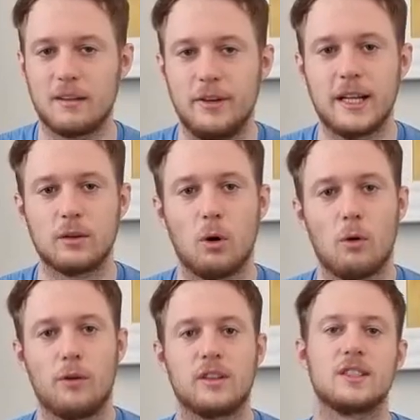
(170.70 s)
affiliate
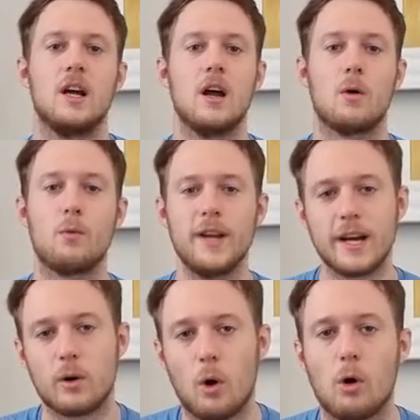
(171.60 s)
offers. We
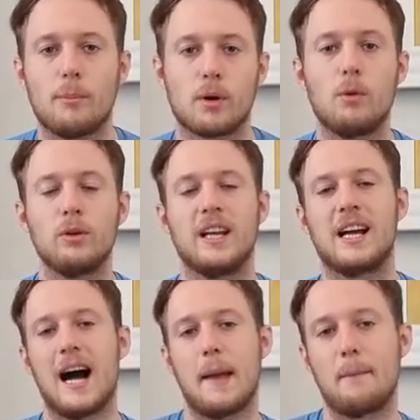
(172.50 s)
are all promoting
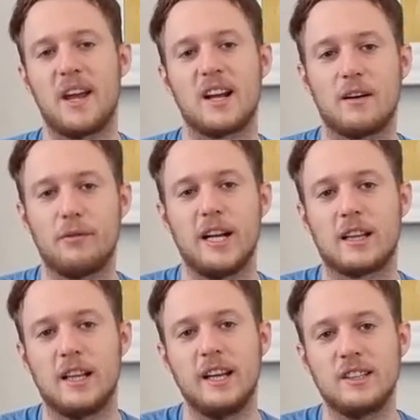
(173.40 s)
high paying affiliate
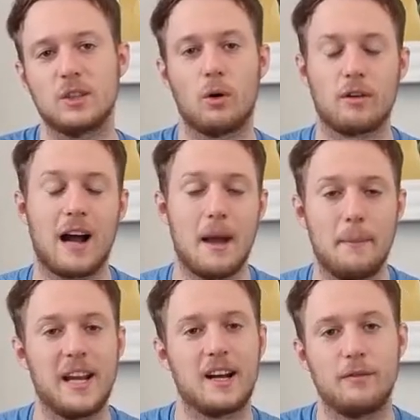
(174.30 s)
links or high
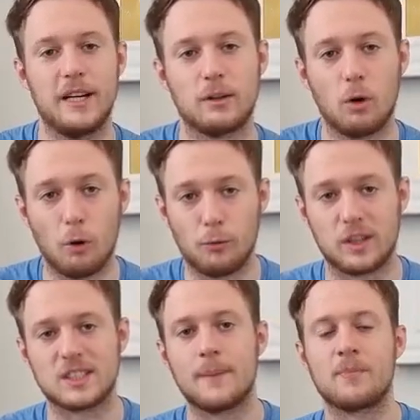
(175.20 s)
paying affiliate
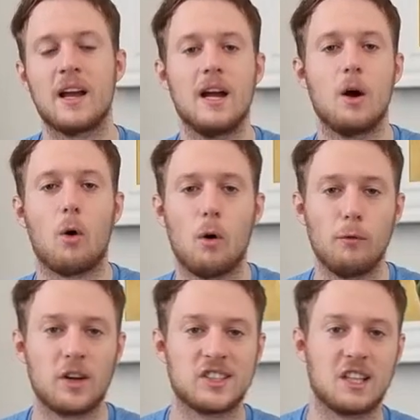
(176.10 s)
offers,
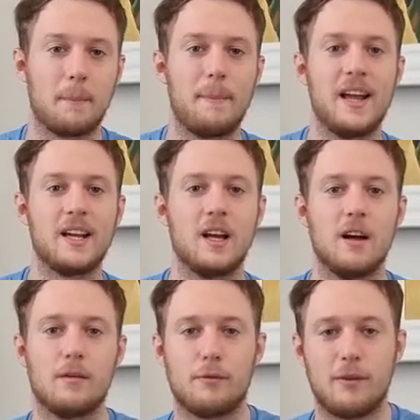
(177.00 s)
offers that are paying
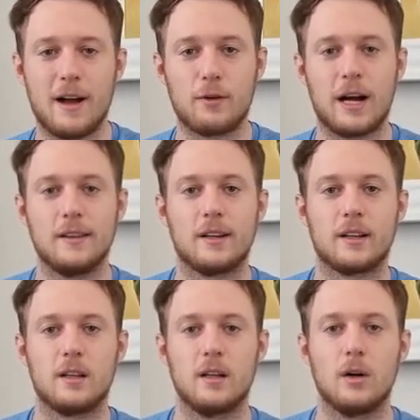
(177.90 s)
500
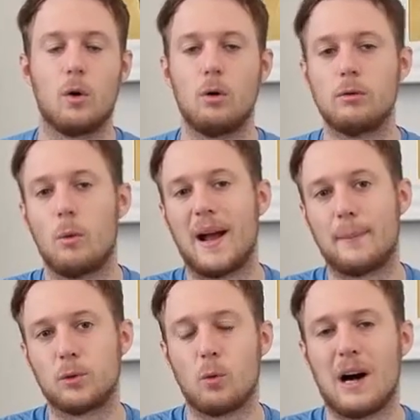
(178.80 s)
all the way
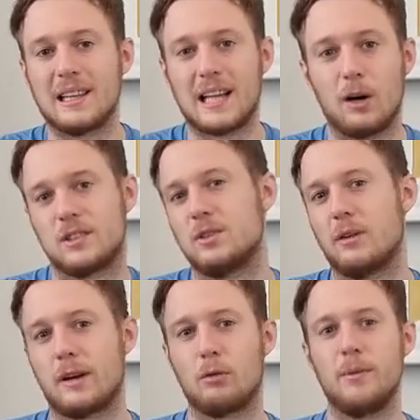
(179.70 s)
up to
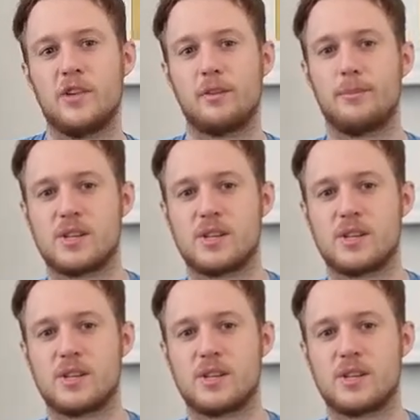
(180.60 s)
$1,000 commission per